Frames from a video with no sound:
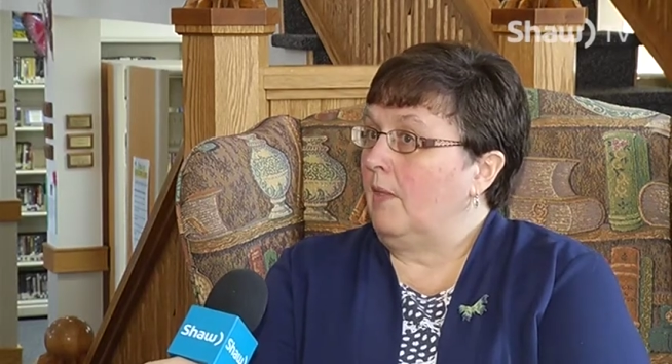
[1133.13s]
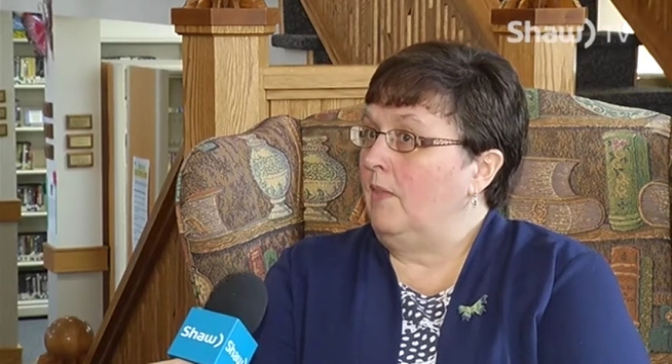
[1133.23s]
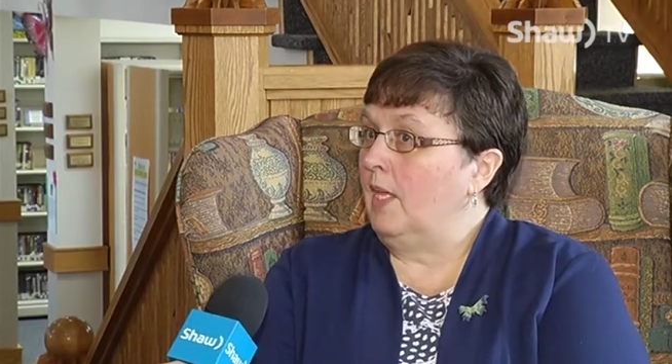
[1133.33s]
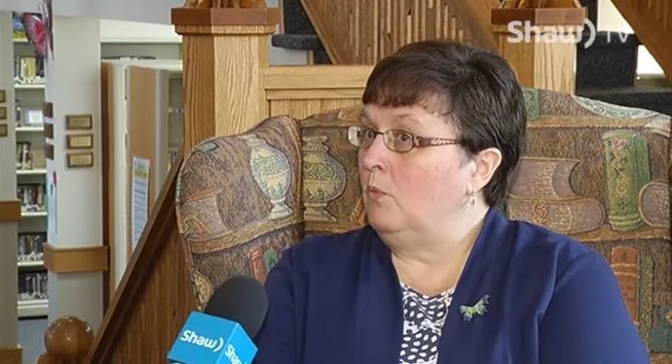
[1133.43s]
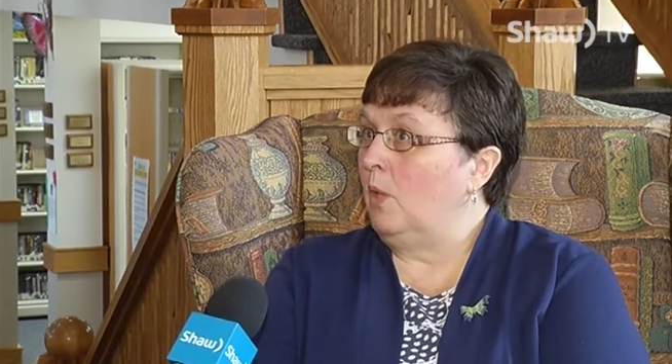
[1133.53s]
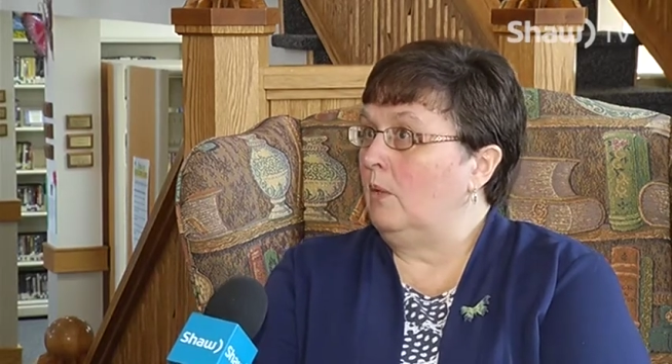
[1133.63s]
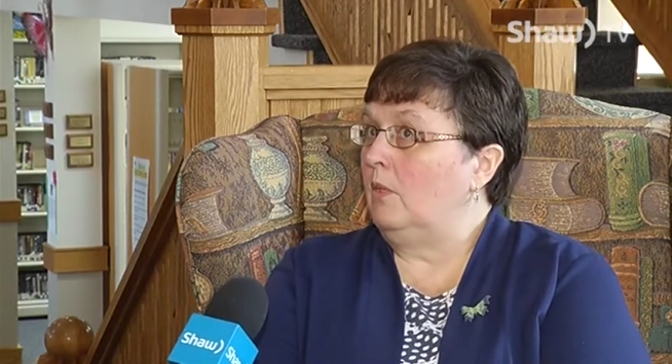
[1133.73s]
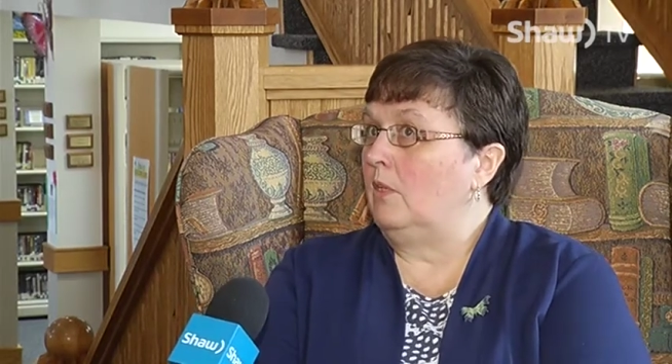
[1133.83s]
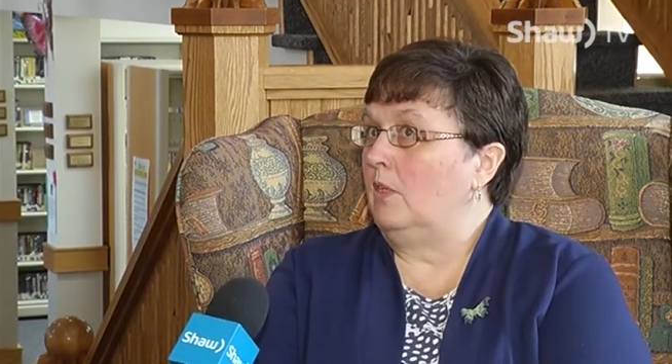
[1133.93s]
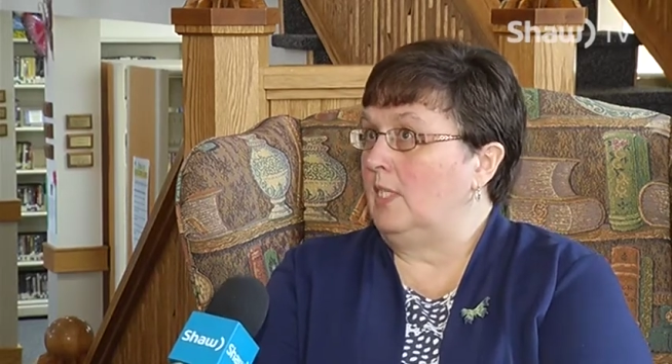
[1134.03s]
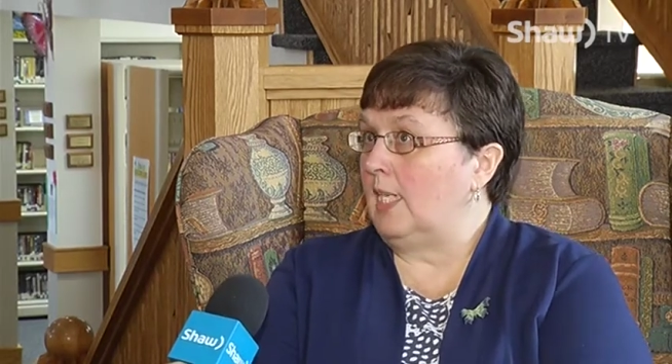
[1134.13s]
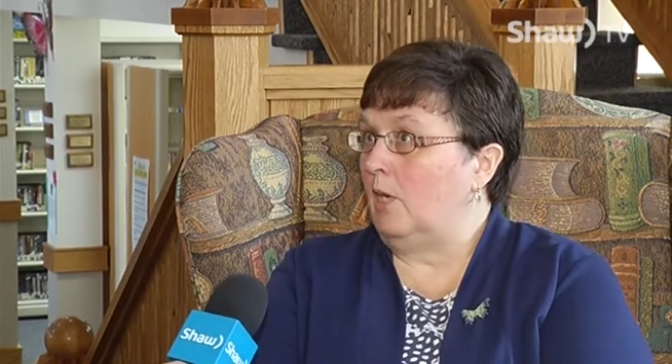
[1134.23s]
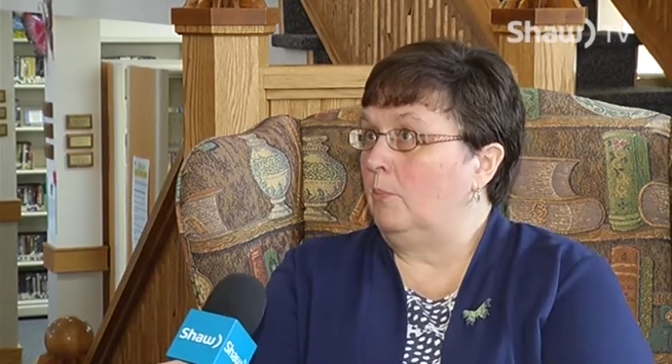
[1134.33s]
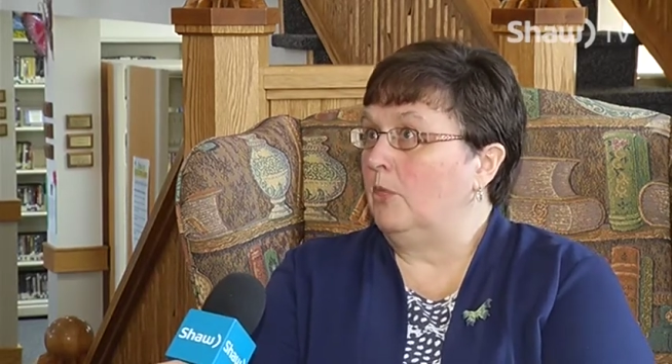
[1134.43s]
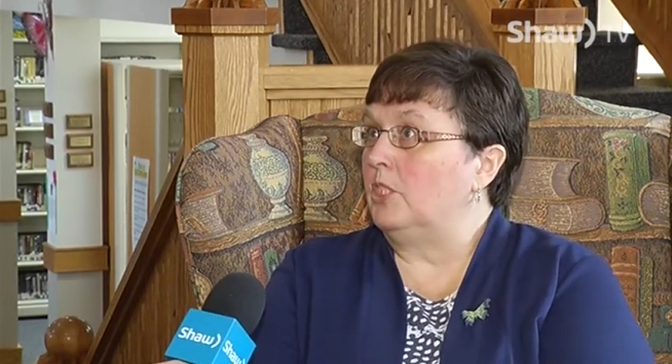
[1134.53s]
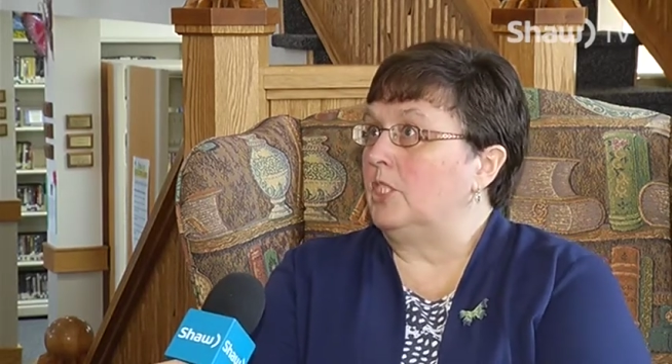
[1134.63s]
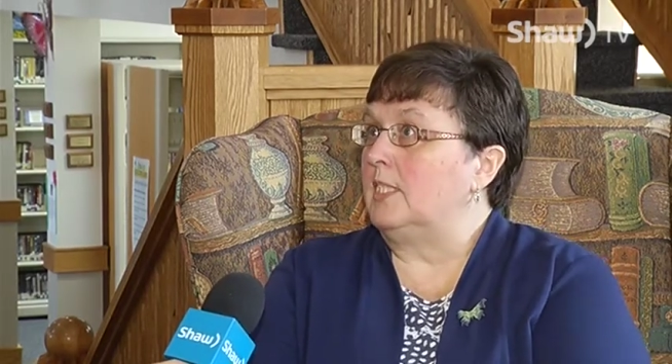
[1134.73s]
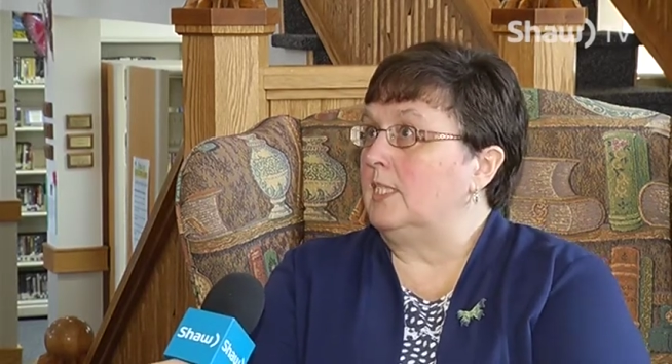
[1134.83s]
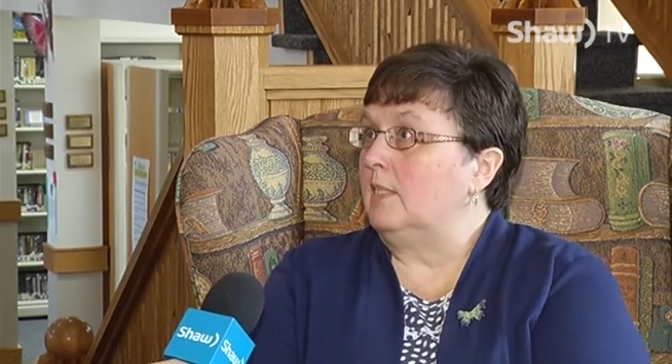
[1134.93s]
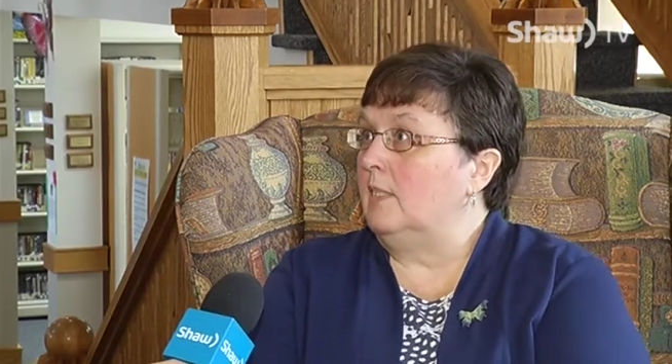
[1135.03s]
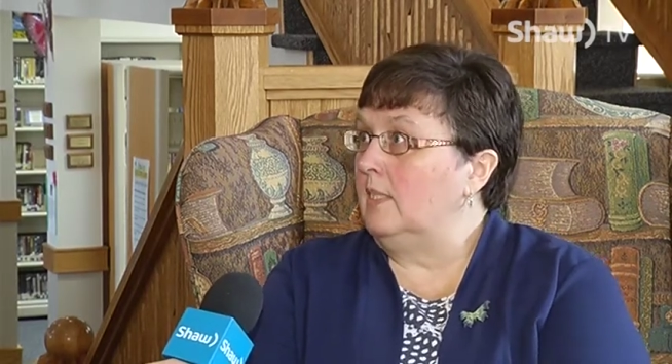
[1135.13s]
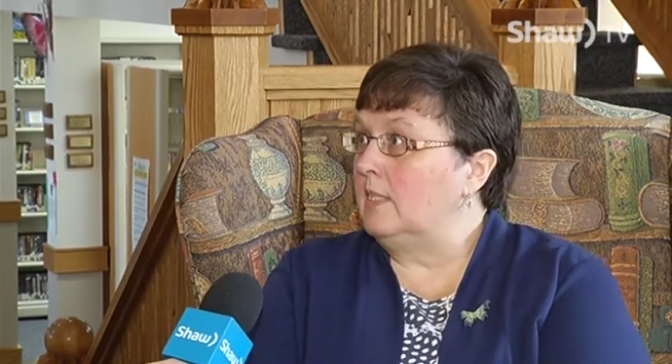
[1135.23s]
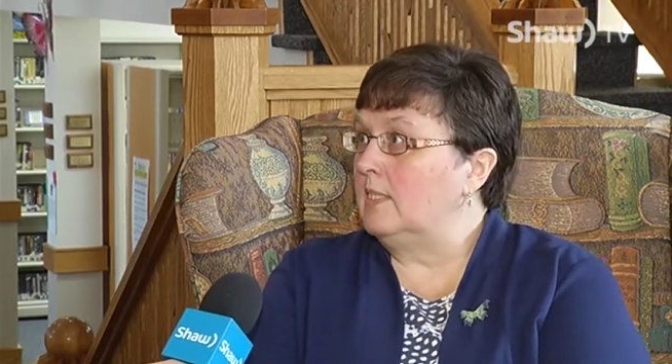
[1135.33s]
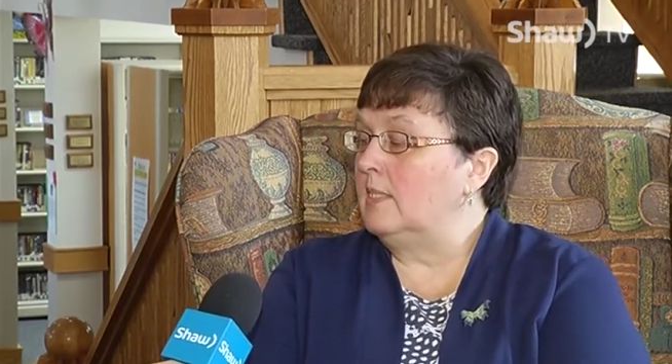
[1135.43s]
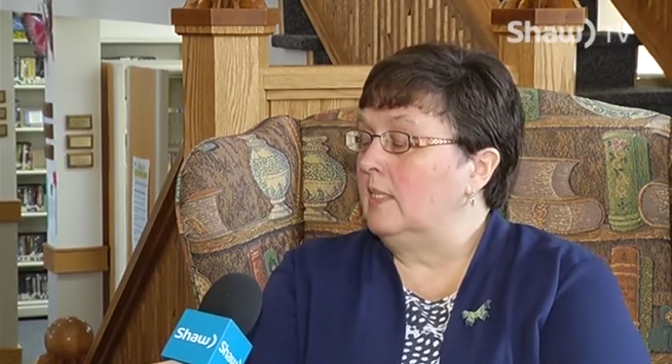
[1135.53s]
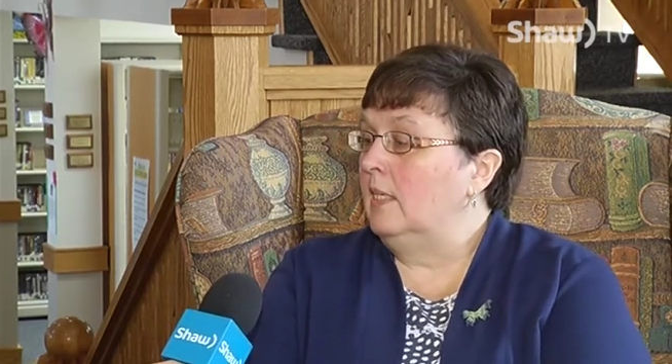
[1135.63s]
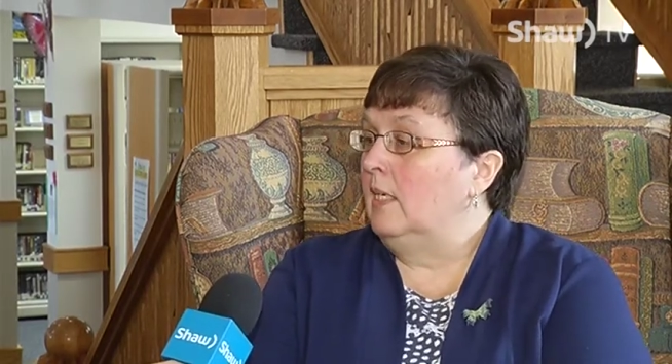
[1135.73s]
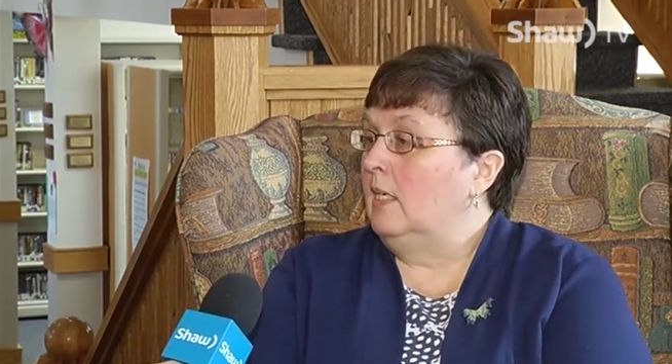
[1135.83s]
then when the town purchased this